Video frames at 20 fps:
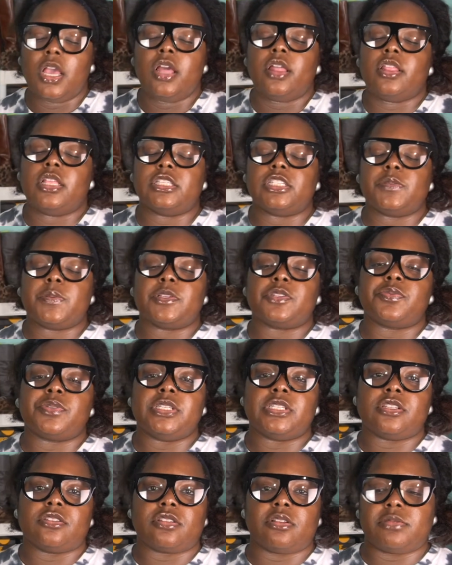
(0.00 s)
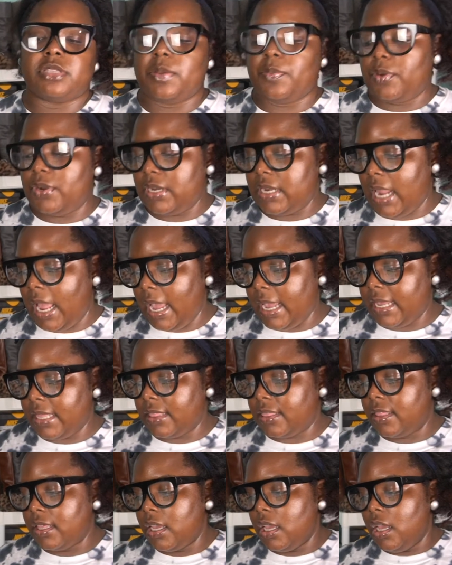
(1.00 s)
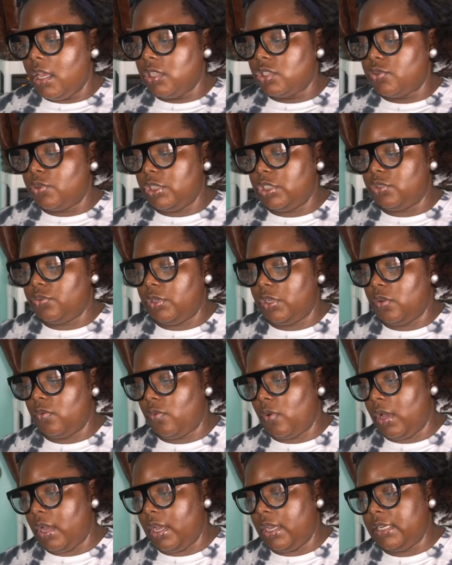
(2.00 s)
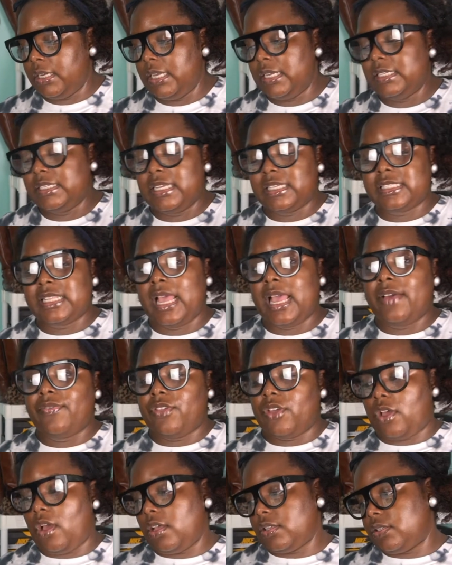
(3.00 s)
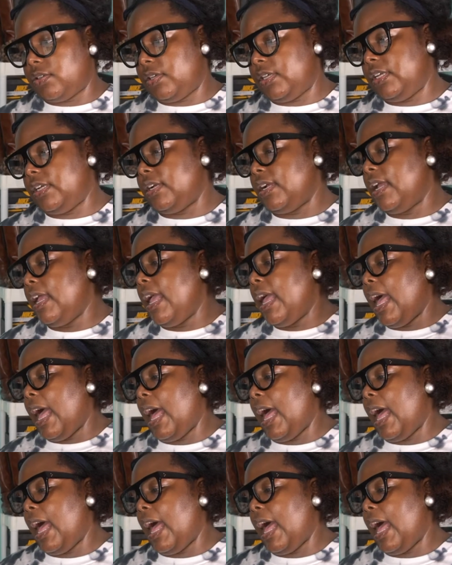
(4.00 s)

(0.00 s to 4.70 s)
This is supposed to release on September 9th, 2021. It does not have the cost on here.